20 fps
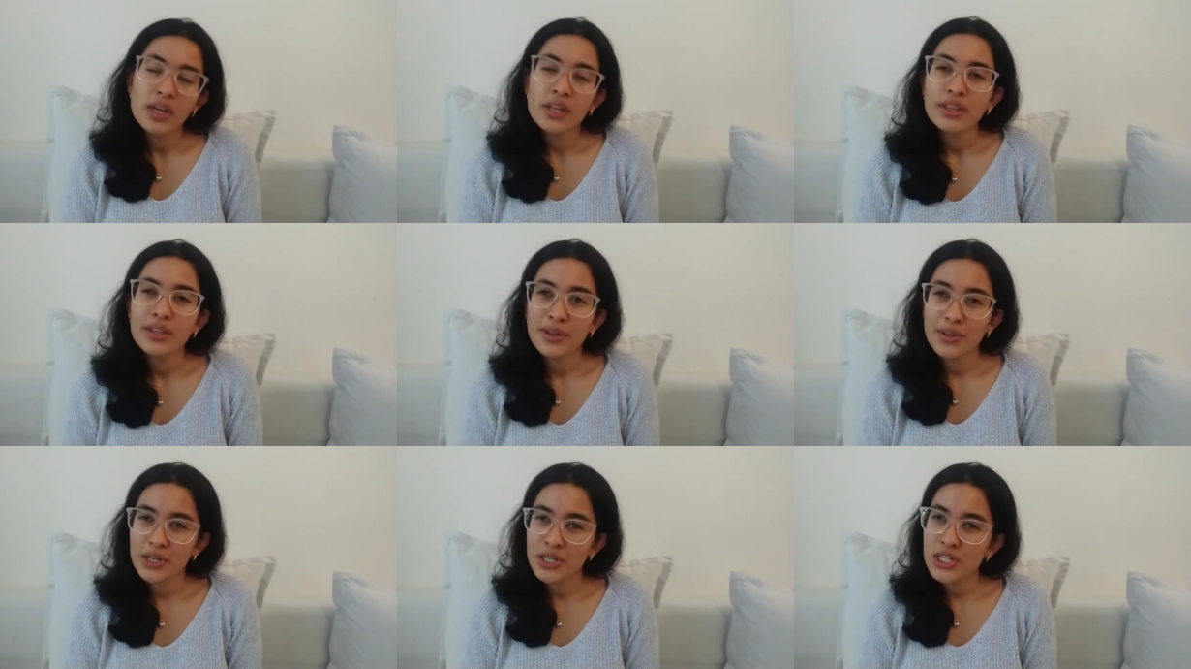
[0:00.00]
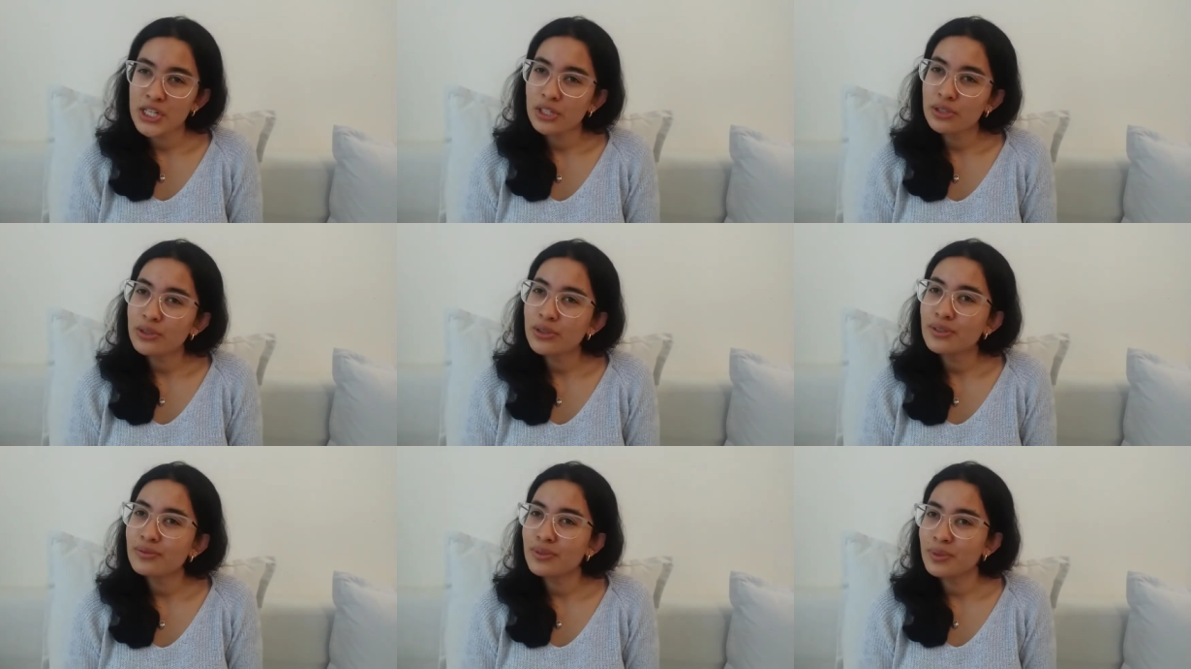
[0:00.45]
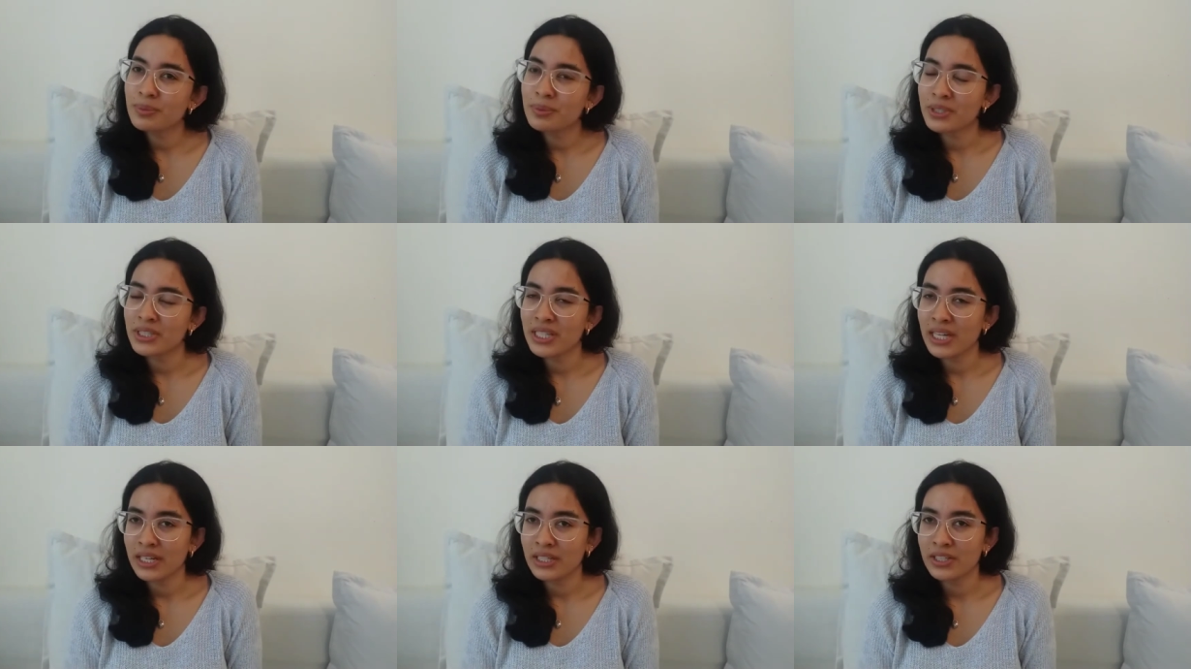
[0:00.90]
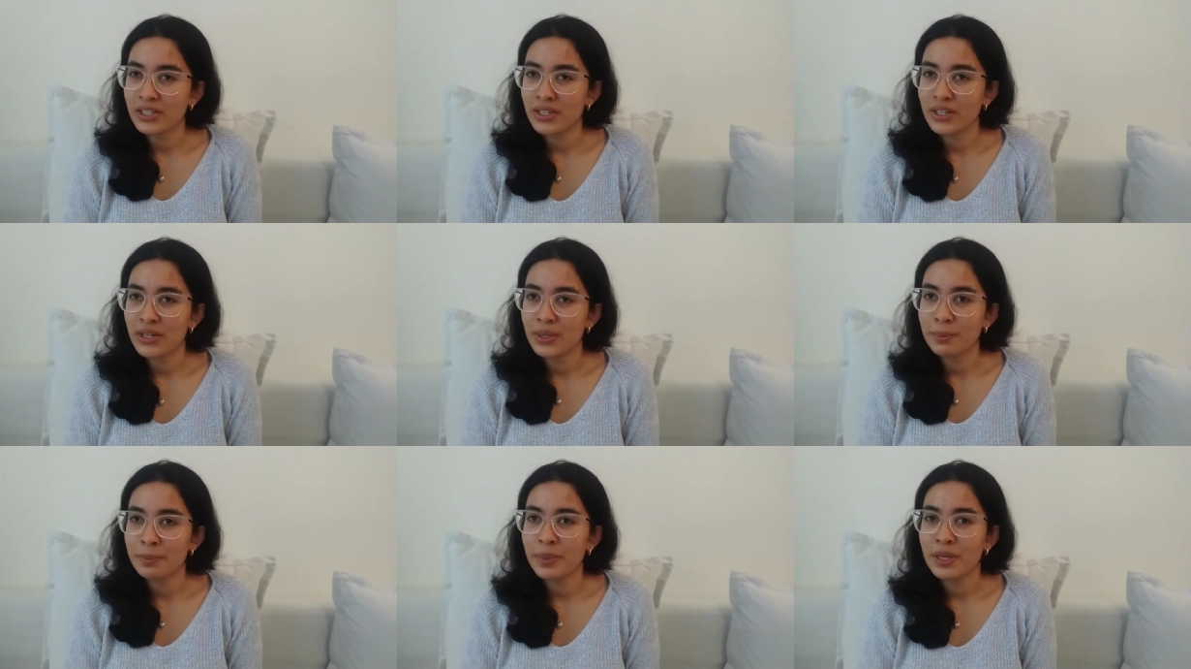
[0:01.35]
They're the children of the
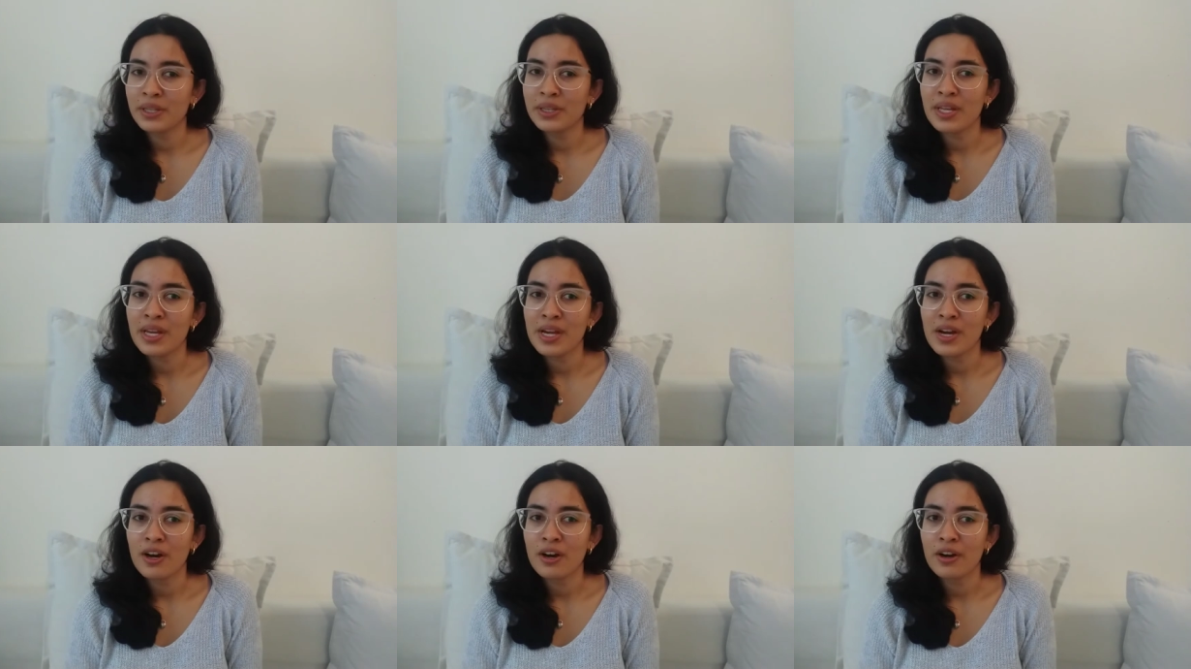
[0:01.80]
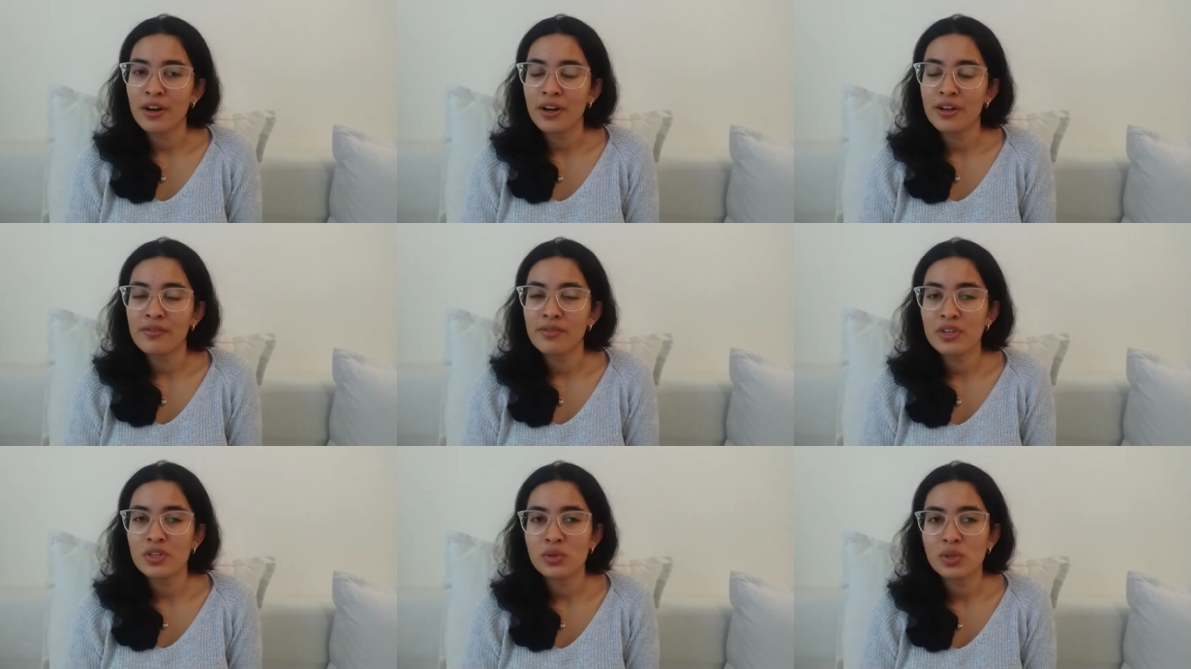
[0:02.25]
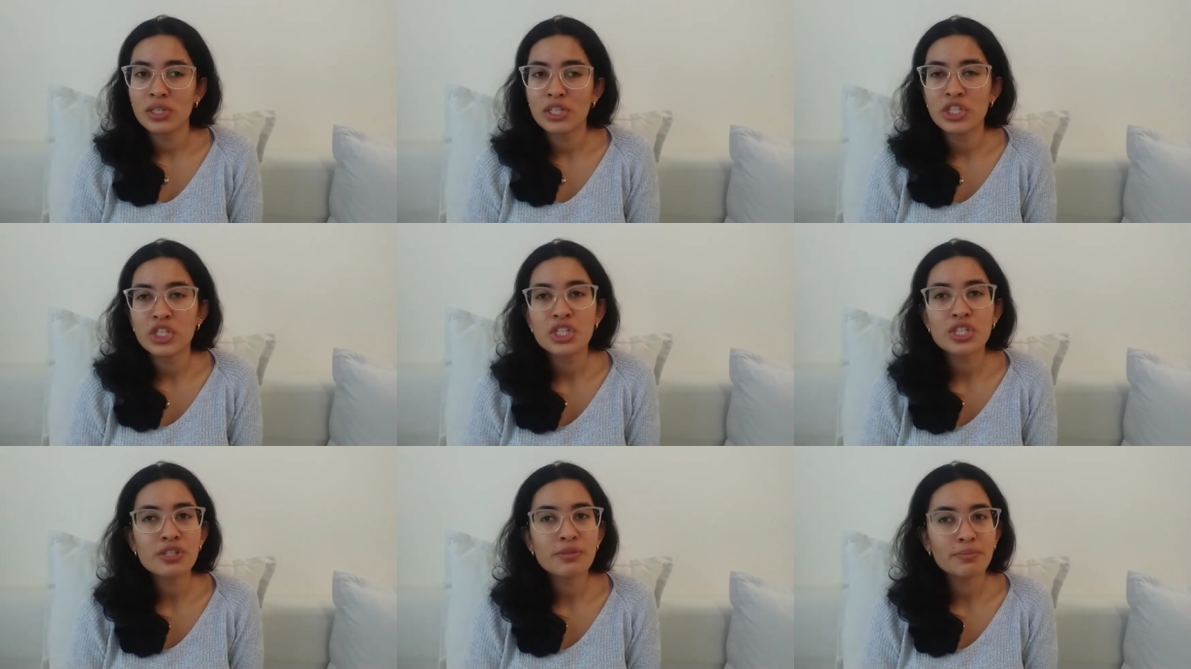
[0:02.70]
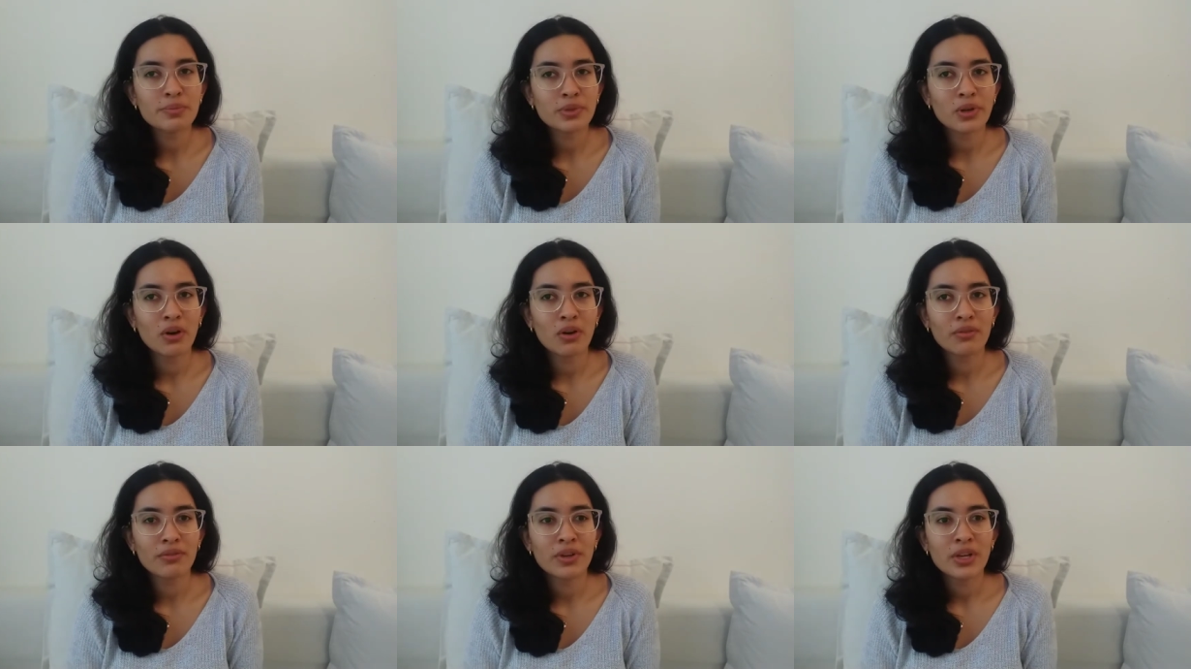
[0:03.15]
protector, but they are eventually shipped
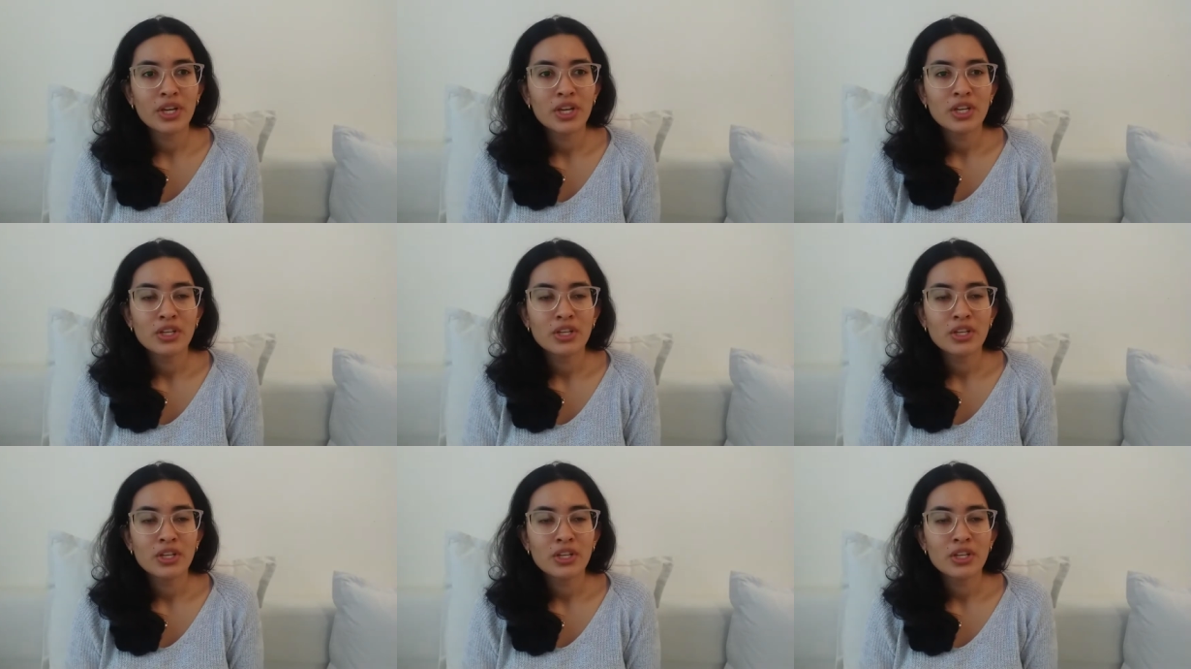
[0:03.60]
off